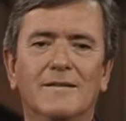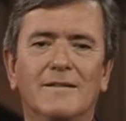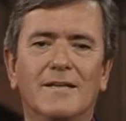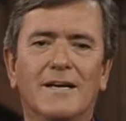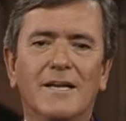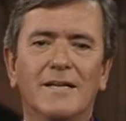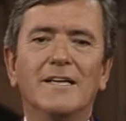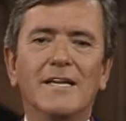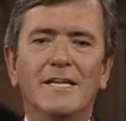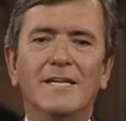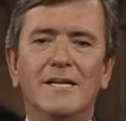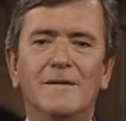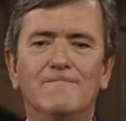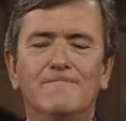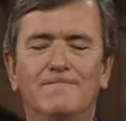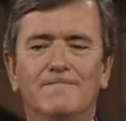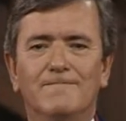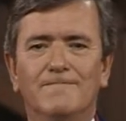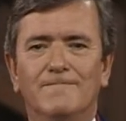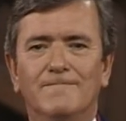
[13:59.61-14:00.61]
that I need
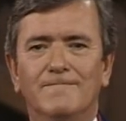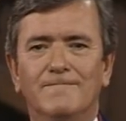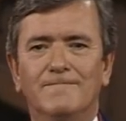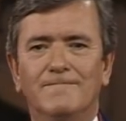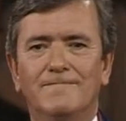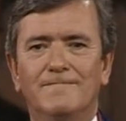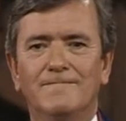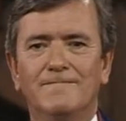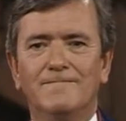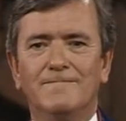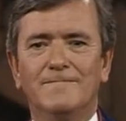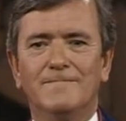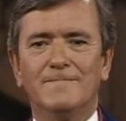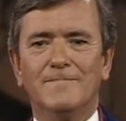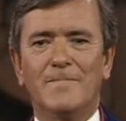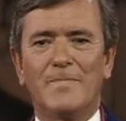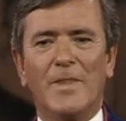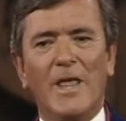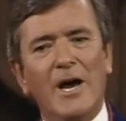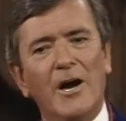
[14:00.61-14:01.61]
him.
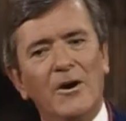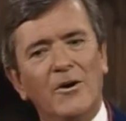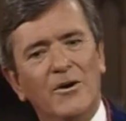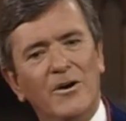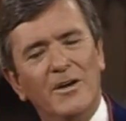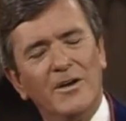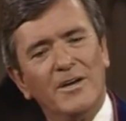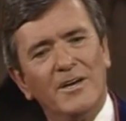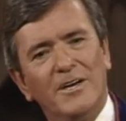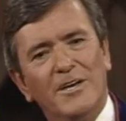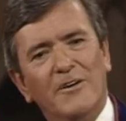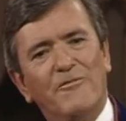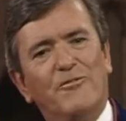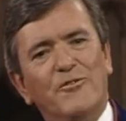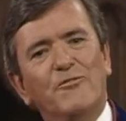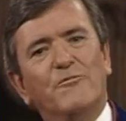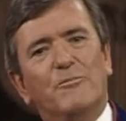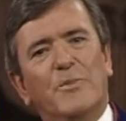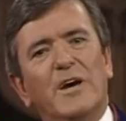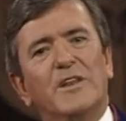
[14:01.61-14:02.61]
Now, if
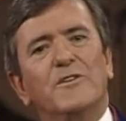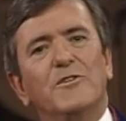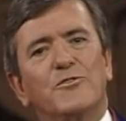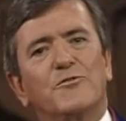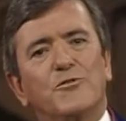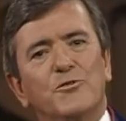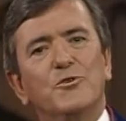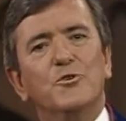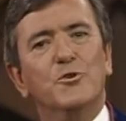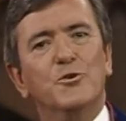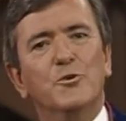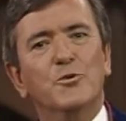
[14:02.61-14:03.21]
you've been through